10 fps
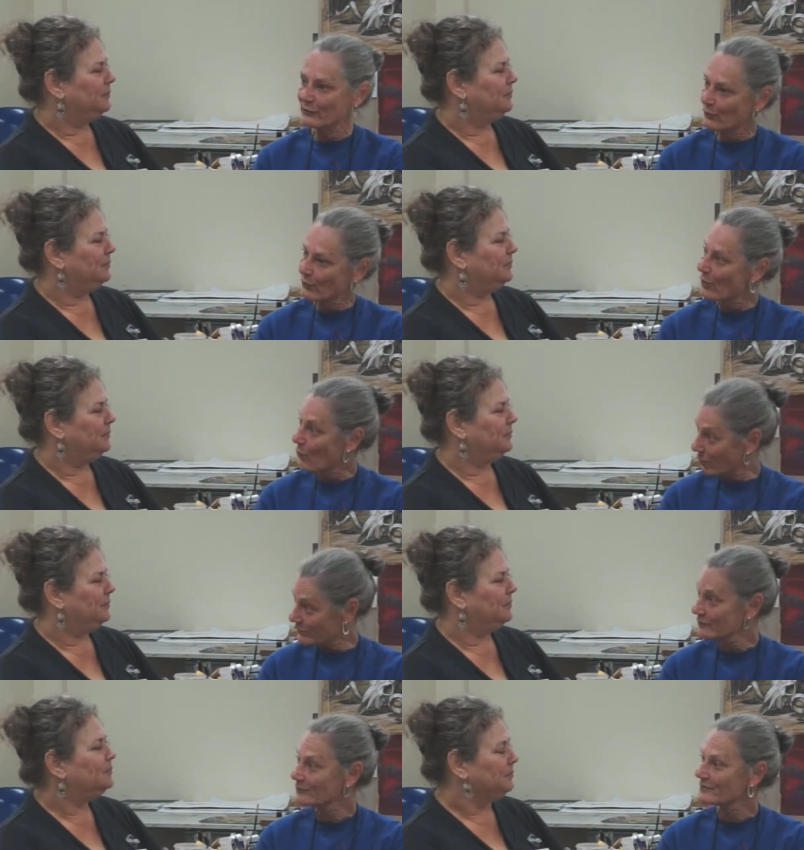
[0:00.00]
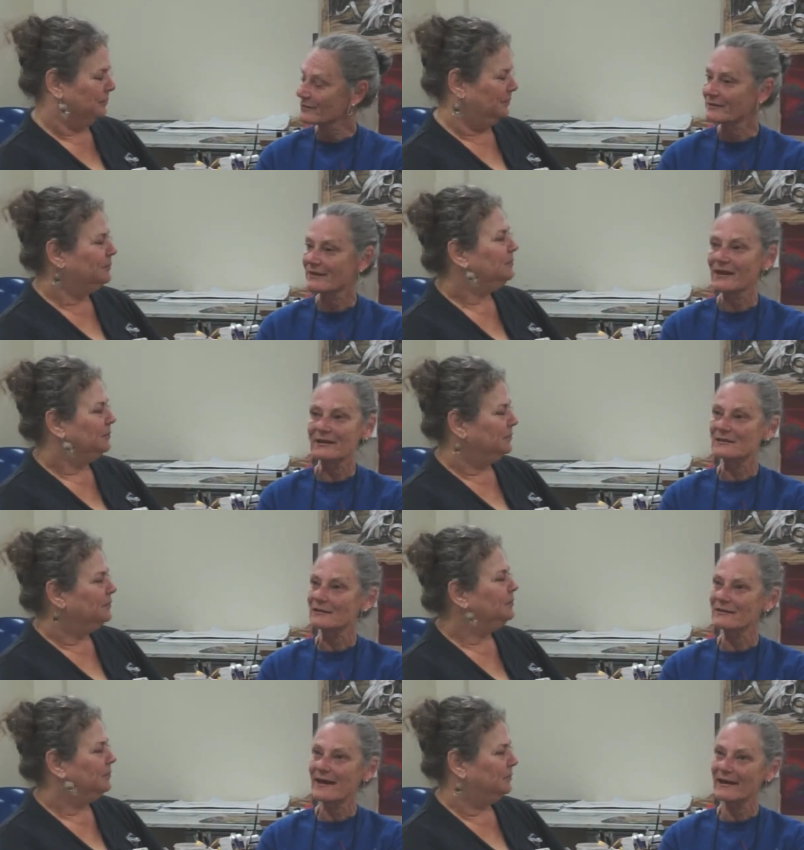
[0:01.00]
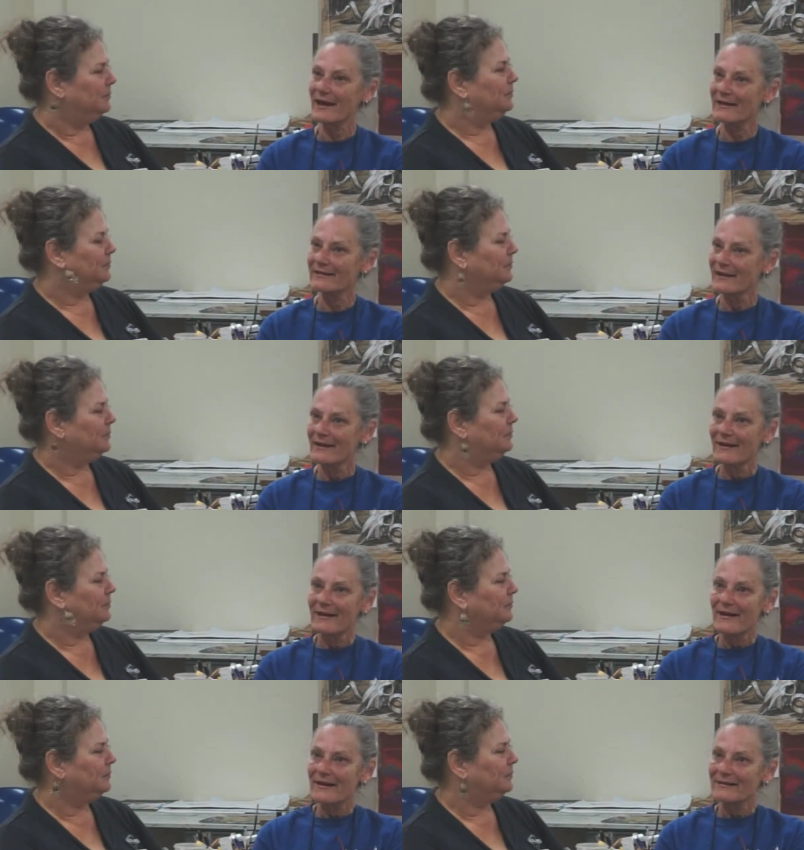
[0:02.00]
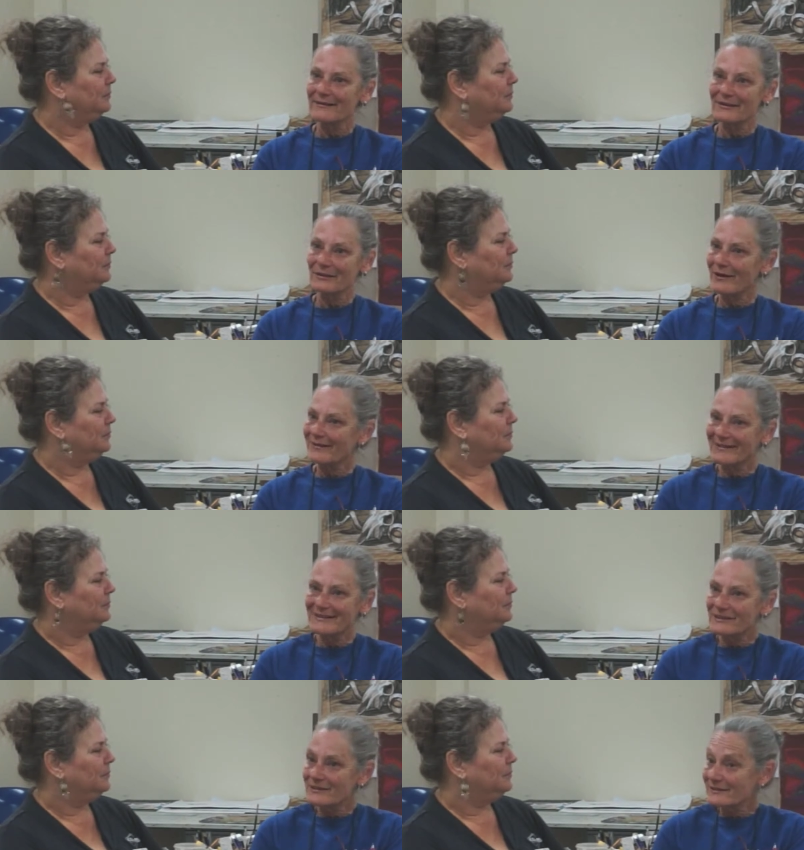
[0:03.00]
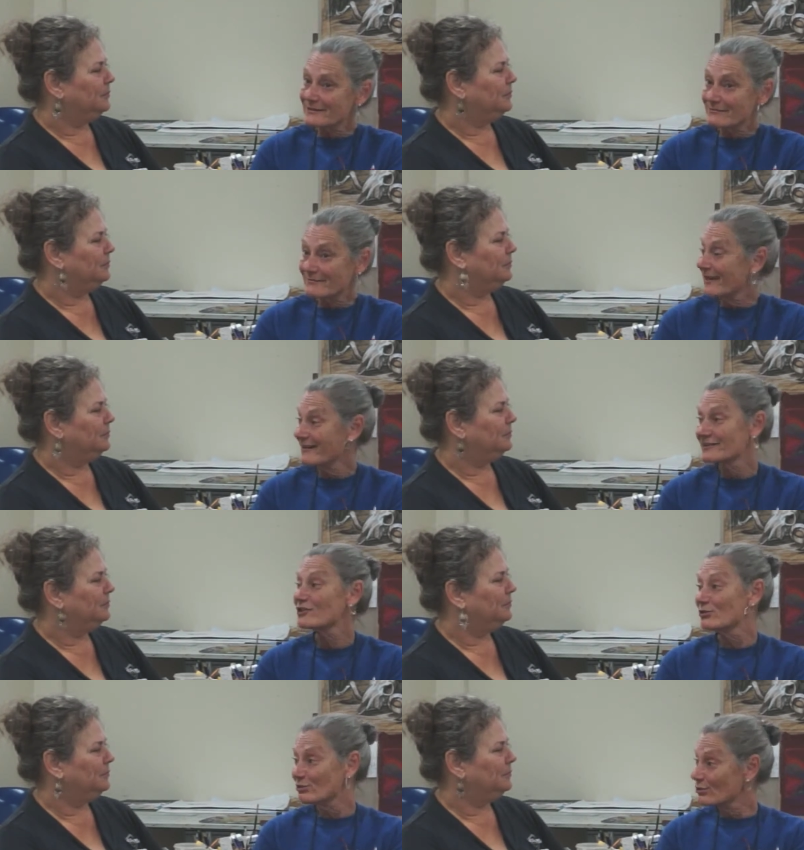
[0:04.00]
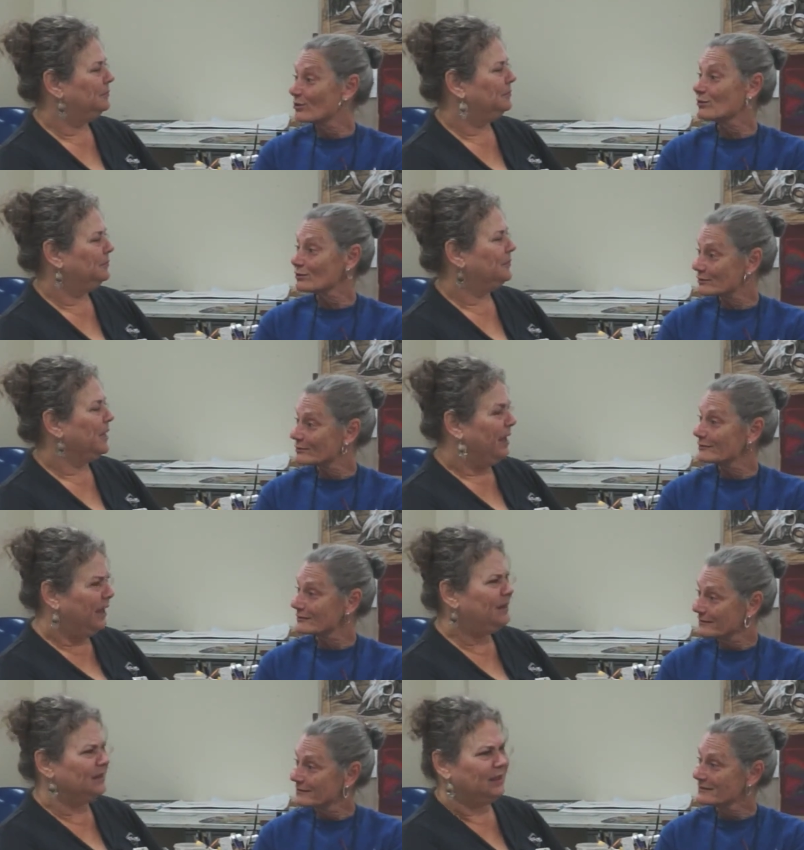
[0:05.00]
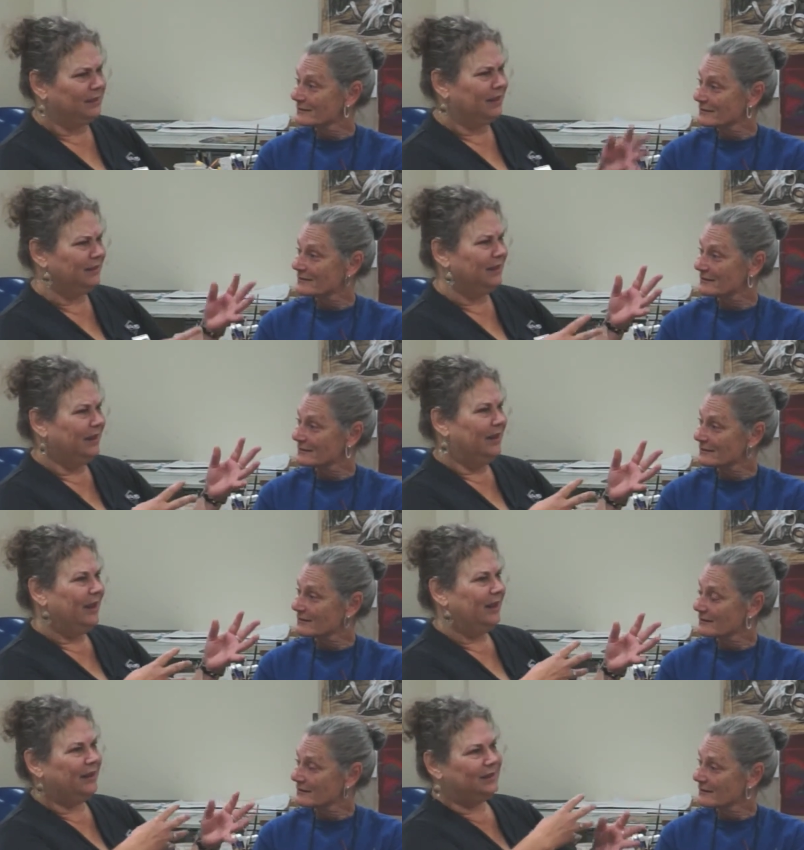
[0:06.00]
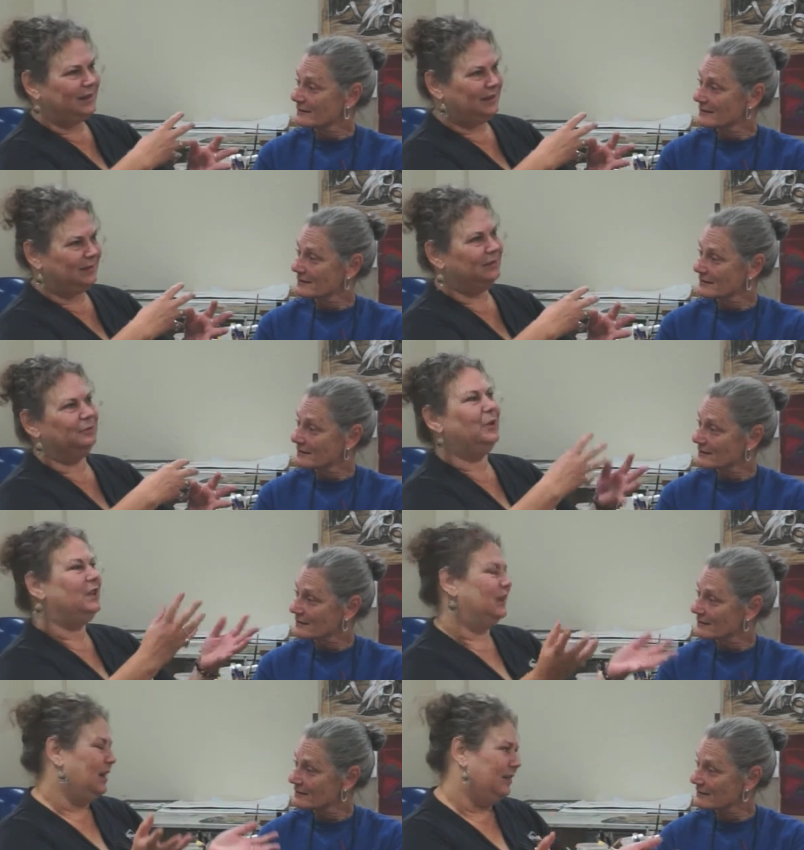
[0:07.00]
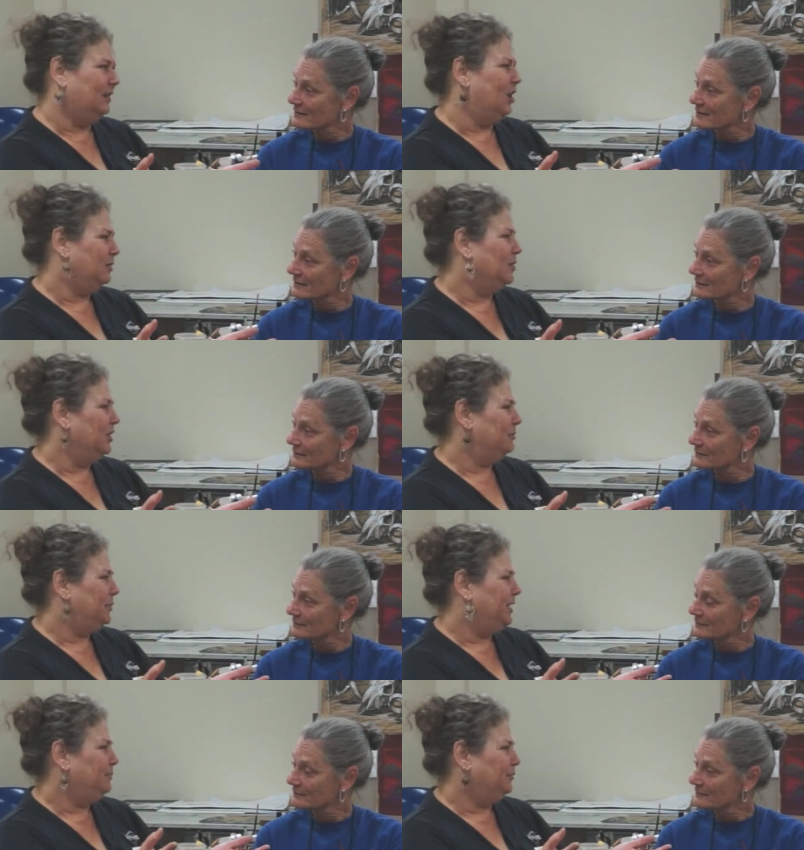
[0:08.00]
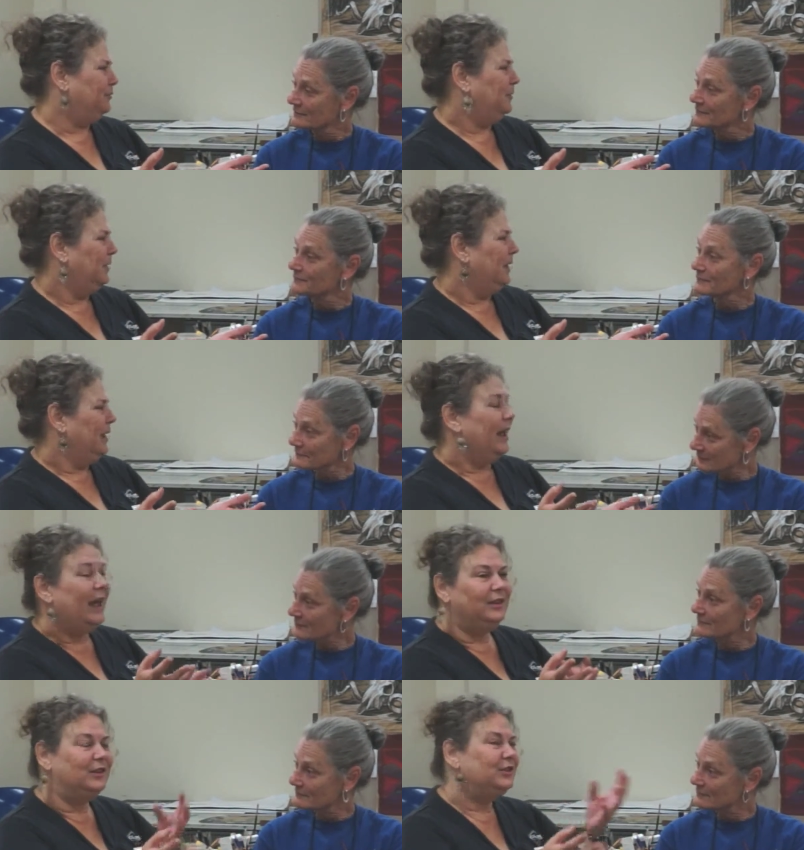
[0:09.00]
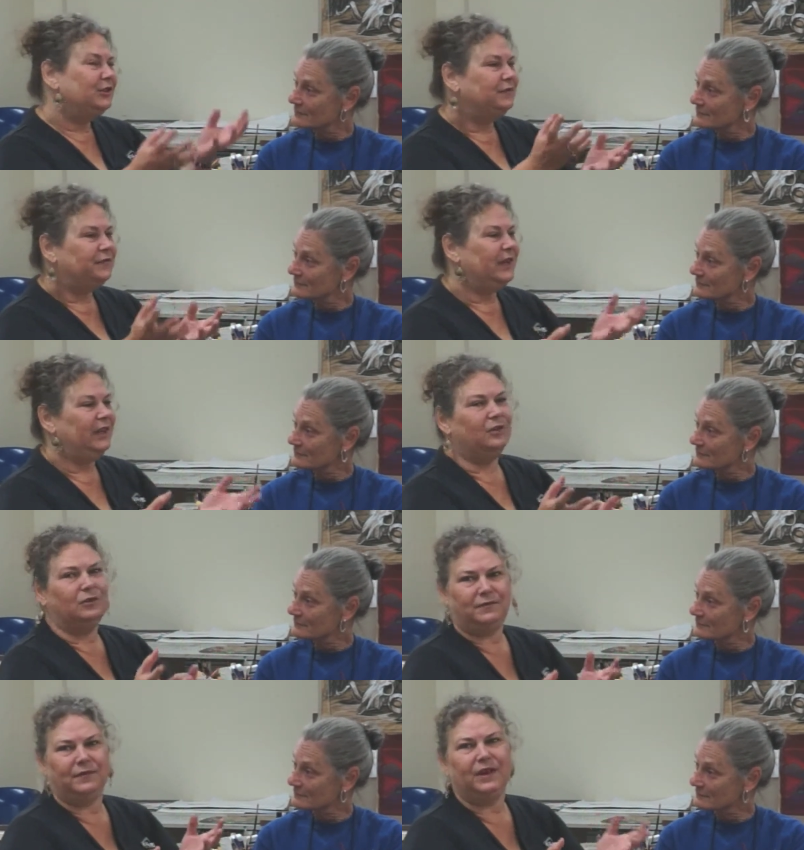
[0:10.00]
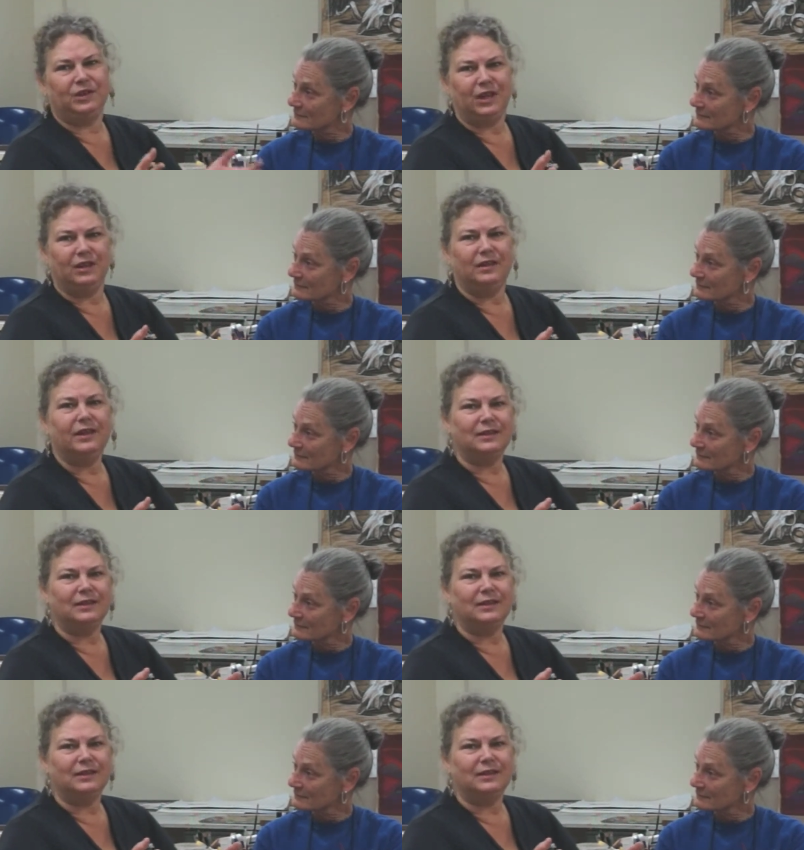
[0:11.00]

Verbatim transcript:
Speaker 1: before I wasn't, and things like that. And you know, it's just yeah, it's a good course.
Speaker 2: It is, and and and it's with other like-minded people, mm. and you do feed off each other.